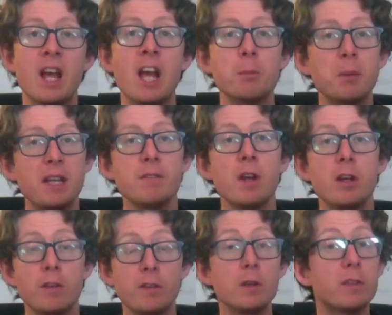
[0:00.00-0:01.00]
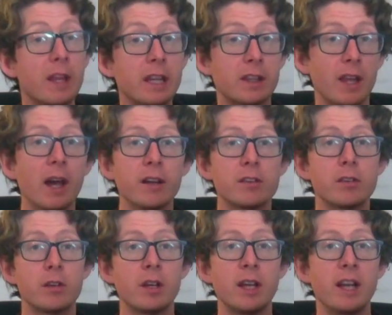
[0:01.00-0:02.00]
But even if you think that,
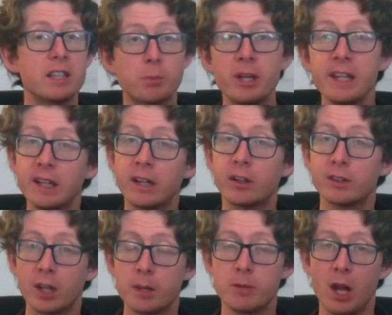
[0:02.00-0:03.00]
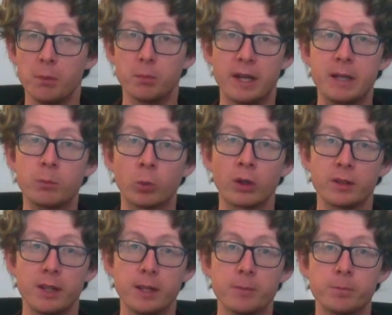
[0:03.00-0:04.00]
it's pretty clear that I'm not
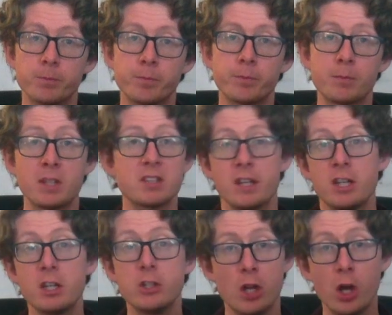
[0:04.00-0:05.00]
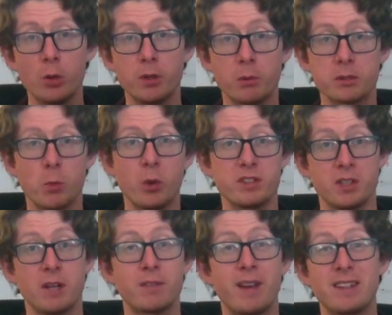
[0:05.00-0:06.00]
blameworthy because I didn't know there was poison.
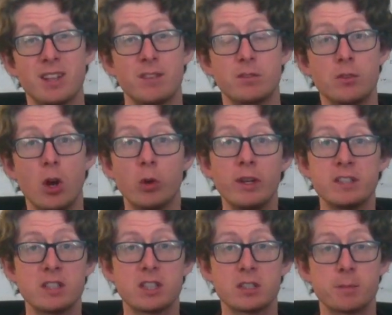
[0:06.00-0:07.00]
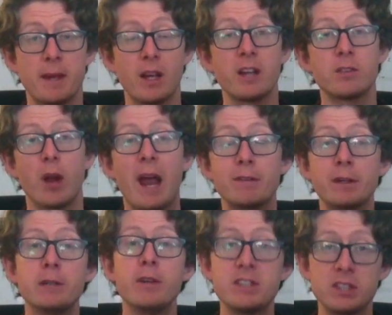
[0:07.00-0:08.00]
In fact, I've no reason to suspect. I every
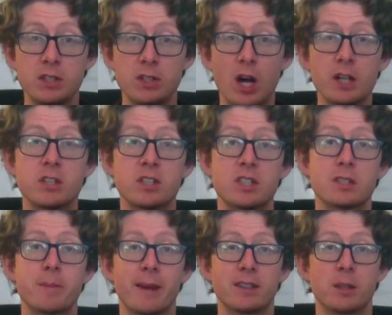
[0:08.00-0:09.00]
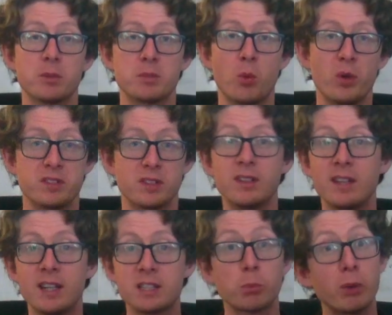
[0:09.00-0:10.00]
reason not to suspect there was poison.
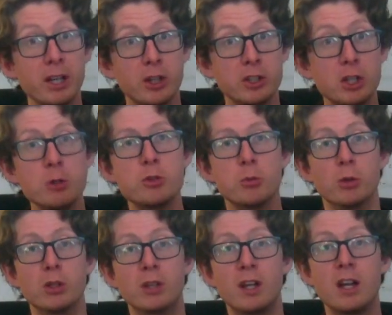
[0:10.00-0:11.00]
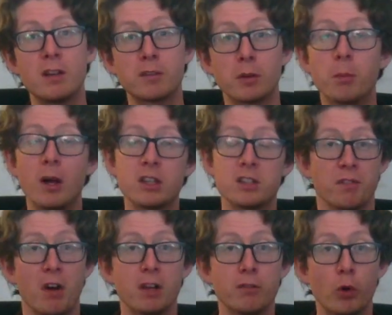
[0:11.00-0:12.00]
It's pretty unusual for bottles of
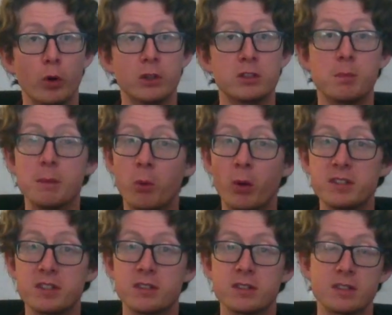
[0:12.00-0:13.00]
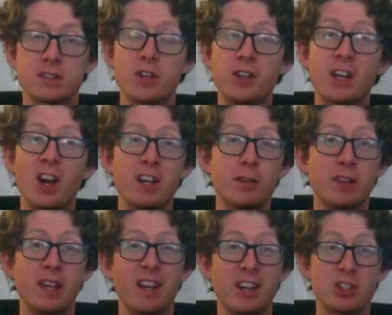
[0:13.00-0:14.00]
olive oil to be poisoned. It's not the kind of
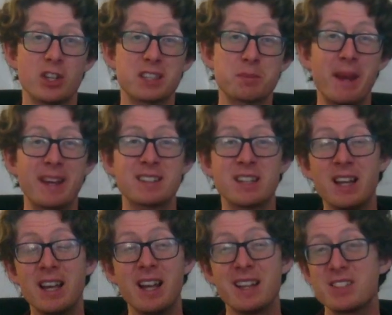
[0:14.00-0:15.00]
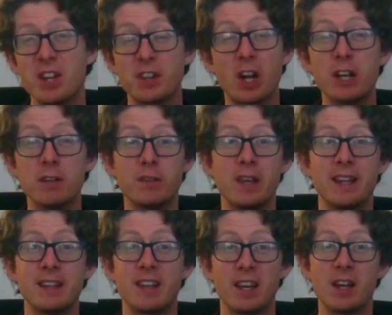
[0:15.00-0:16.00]
thing I should expect. It's not the kind of
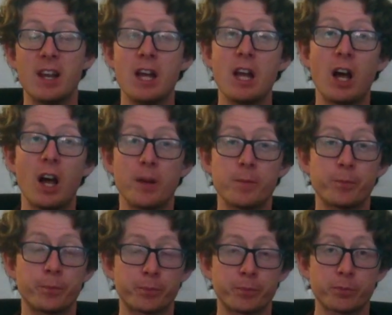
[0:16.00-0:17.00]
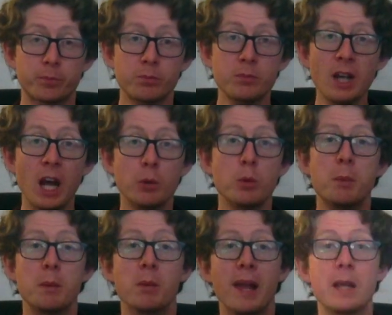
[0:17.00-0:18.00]
thing that I would be
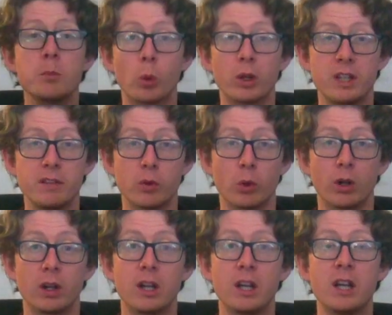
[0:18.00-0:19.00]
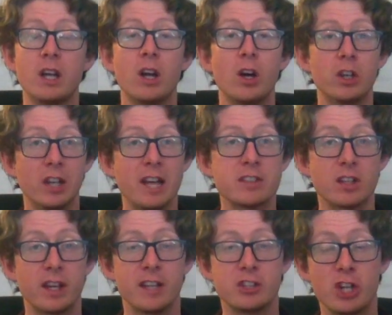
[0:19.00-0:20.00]
blameworthy for unless I
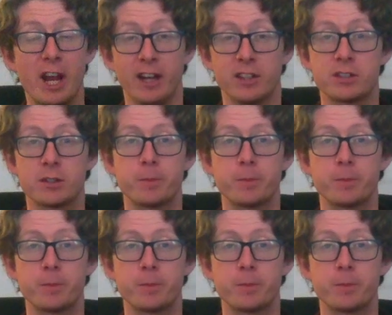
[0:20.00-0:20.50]
had checked.